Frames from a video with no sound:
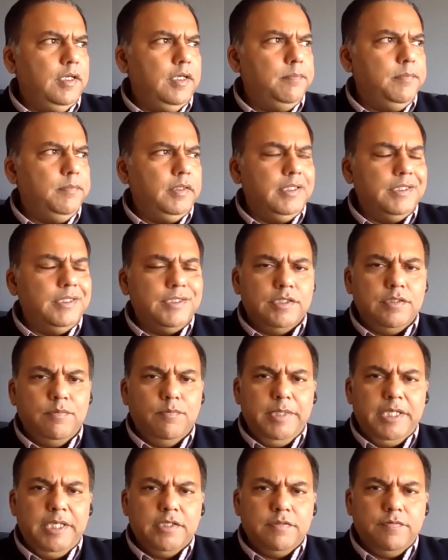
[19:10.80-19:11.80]
um, this is the
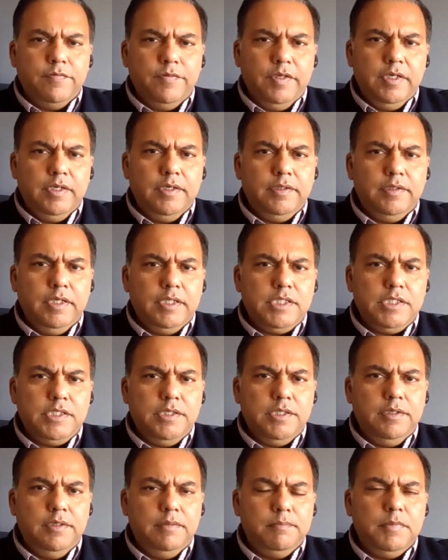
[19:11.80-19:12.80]
biggest fear that
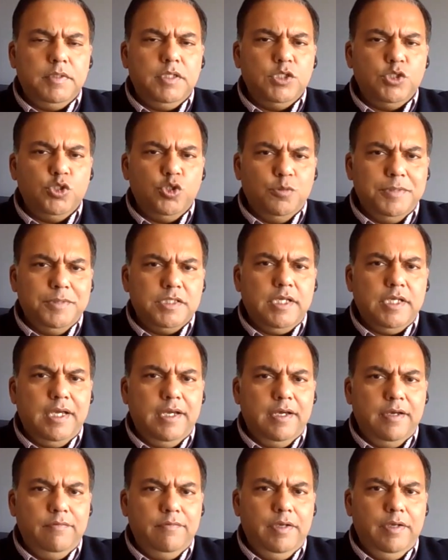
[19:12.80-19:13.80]
um, consumers
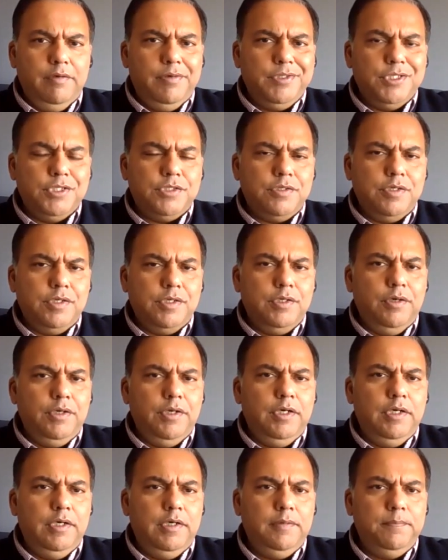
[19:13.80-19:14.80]
have while registering on
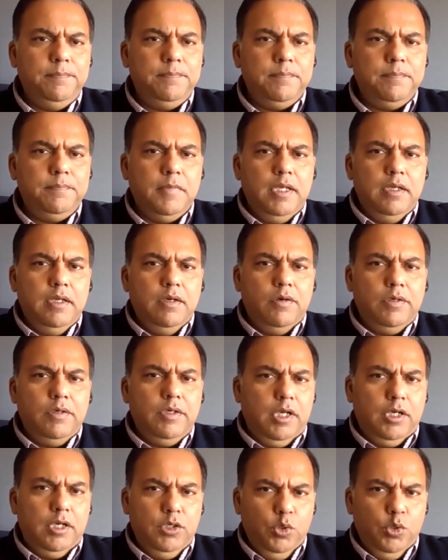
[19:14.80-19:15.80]
a
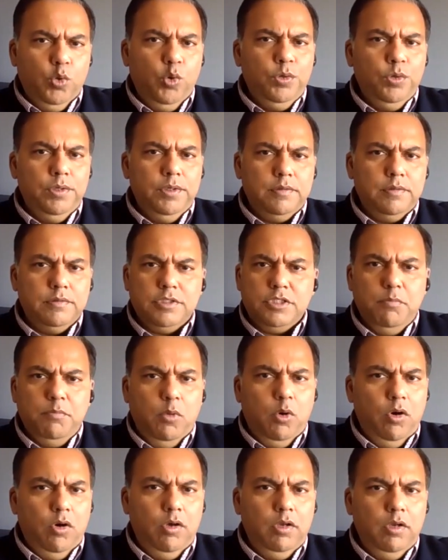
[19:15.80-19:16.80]
on an unknown
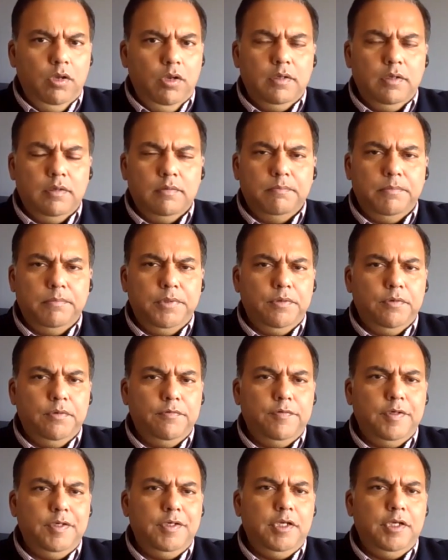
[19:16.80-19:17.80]
small, you know,
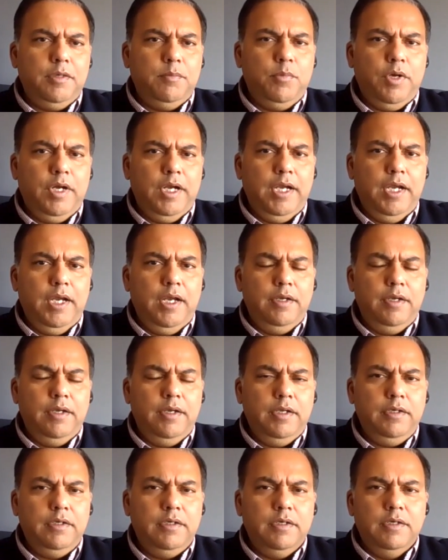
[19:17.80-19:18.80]
fintech brand
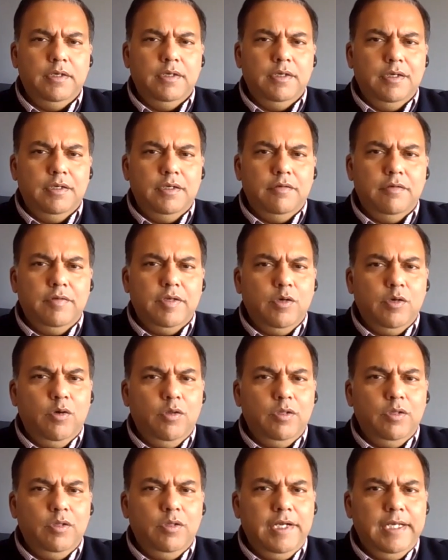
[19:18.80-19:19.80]
and giving
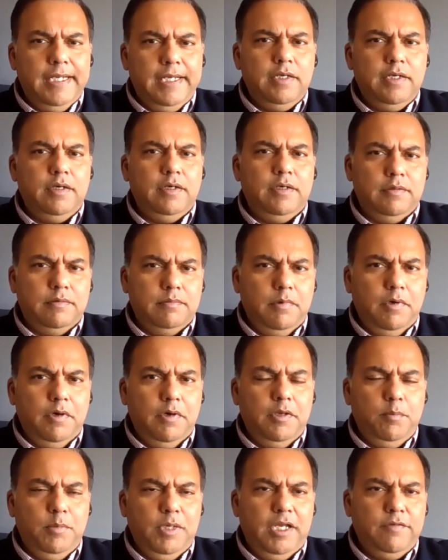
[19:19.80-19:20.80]
all their data
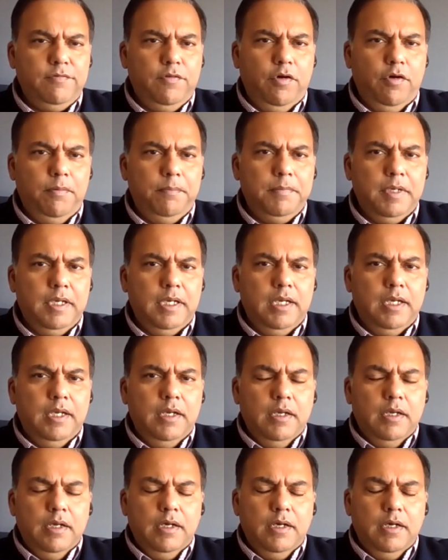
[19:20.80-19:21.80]
on a right. platform.
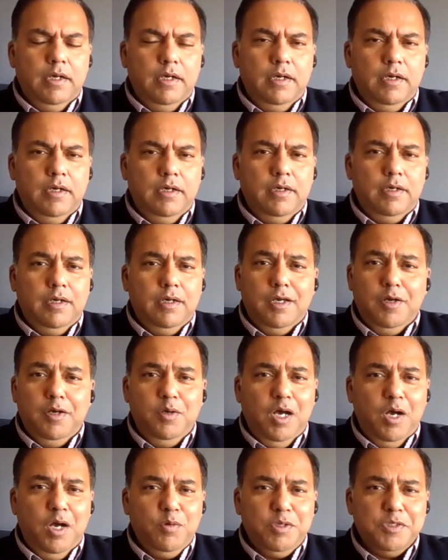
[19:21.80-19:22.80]
Yes. Uh, I don't
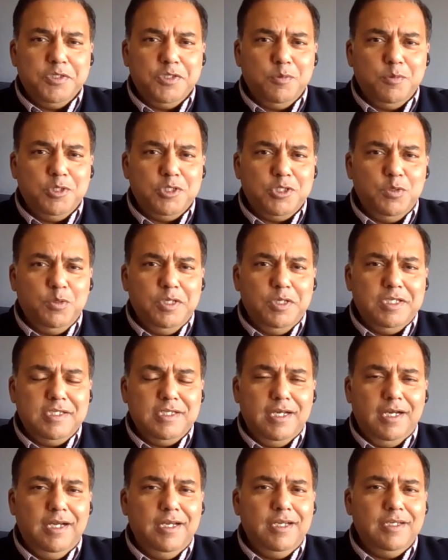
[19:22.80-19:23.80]
know how consumers do it.
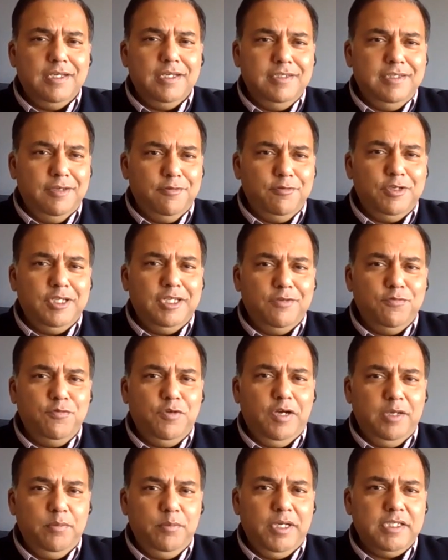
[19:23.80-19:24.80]
I definitely
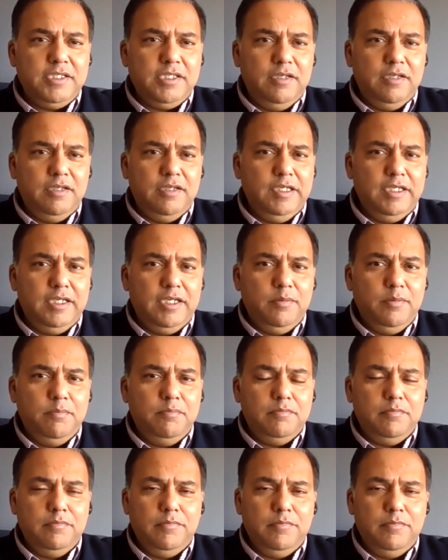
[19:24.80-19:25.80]
find myself a little,
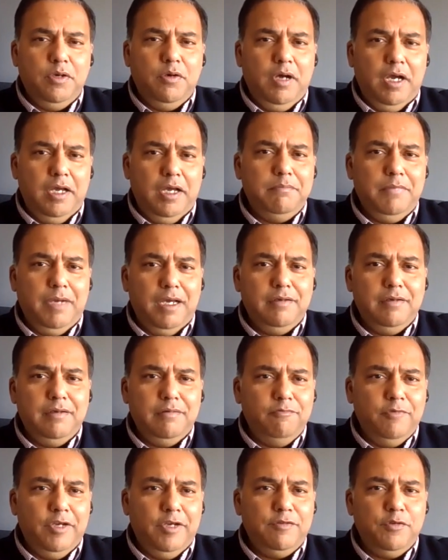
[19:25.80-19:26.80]
you know, I, I
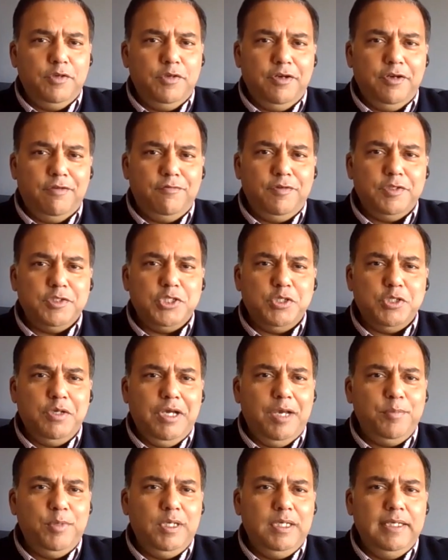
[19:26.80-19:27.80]
wait for a reference to
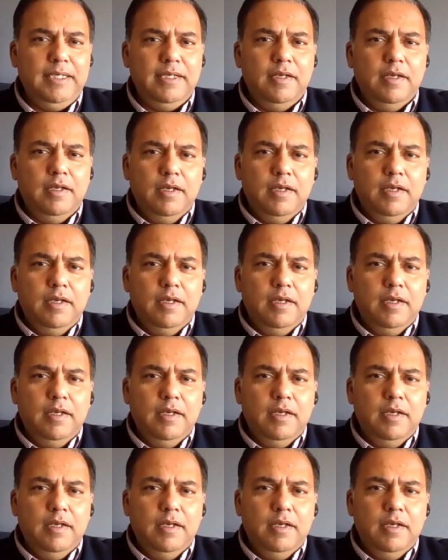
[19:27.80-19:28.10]
happen.